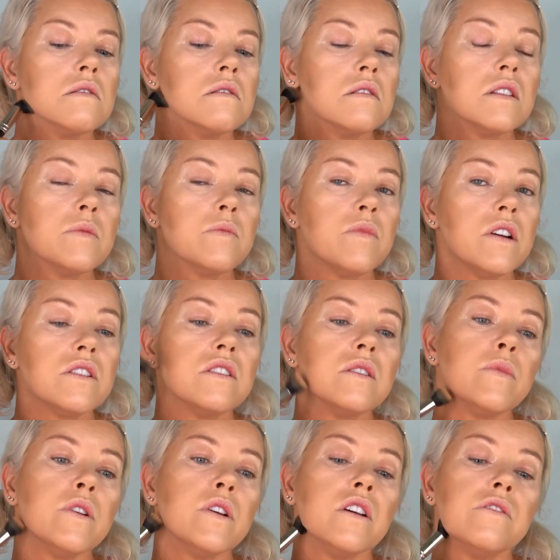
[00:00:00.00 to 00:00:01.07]
This brush is
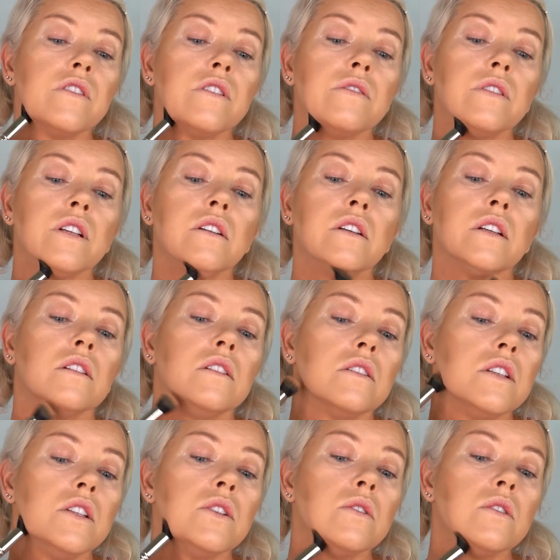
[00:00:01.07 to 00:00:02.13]
perfect for going along
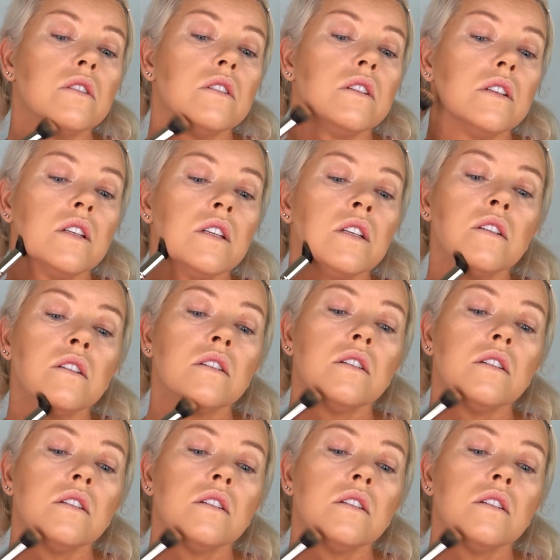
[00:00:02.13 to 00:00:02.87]
your jawline there.